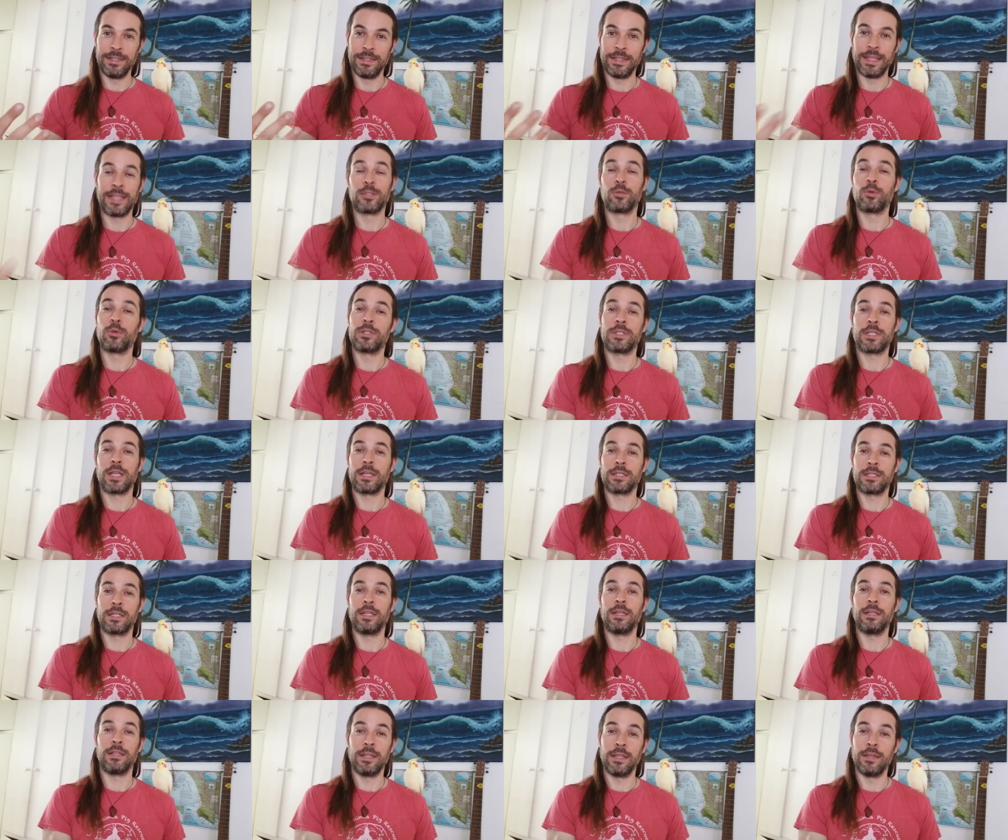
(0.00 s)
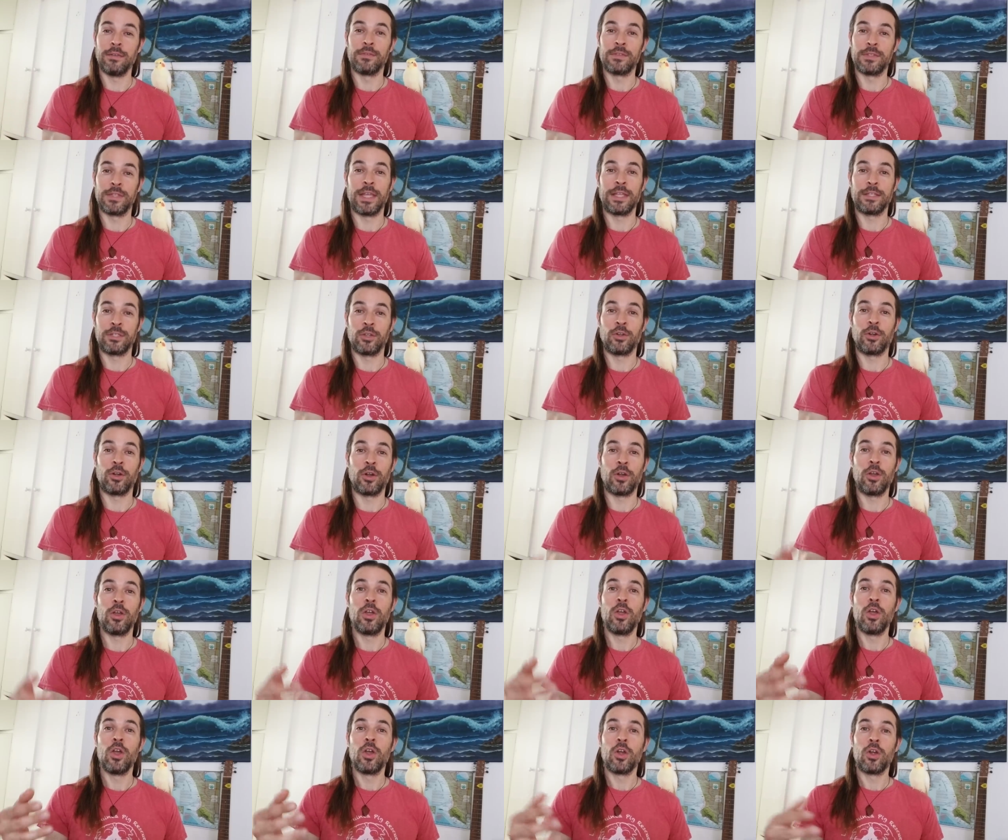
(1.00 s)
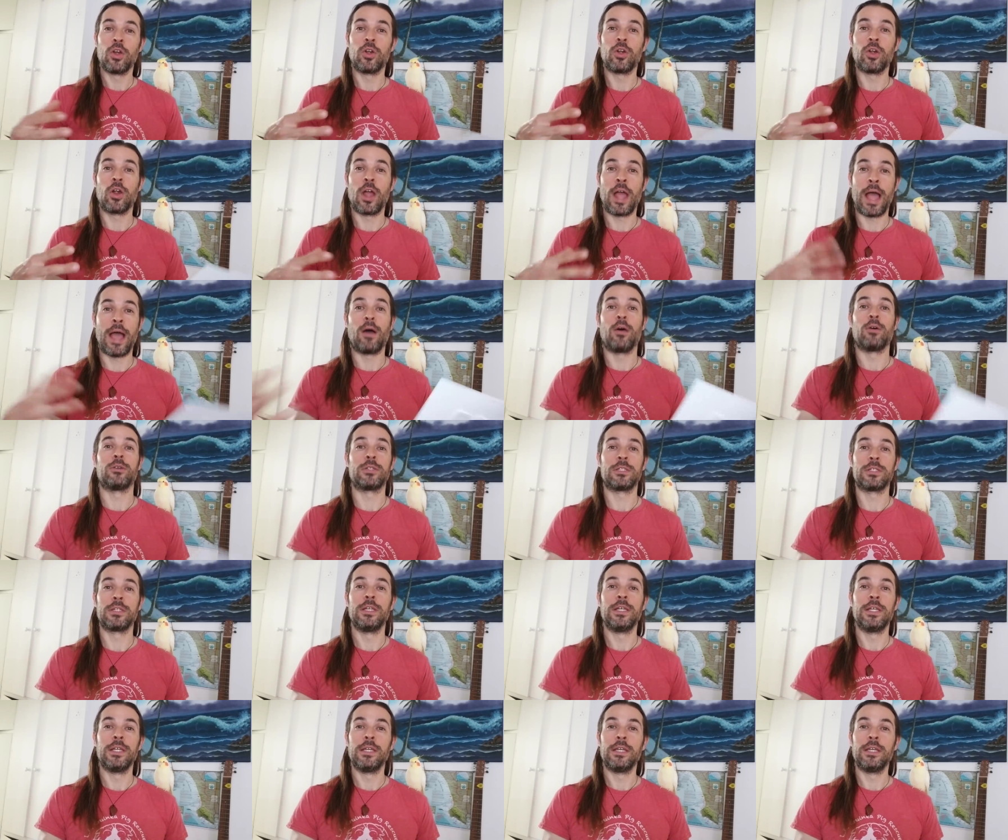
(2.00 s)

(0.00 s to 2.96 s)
that's where Saskia lives. That's her her house.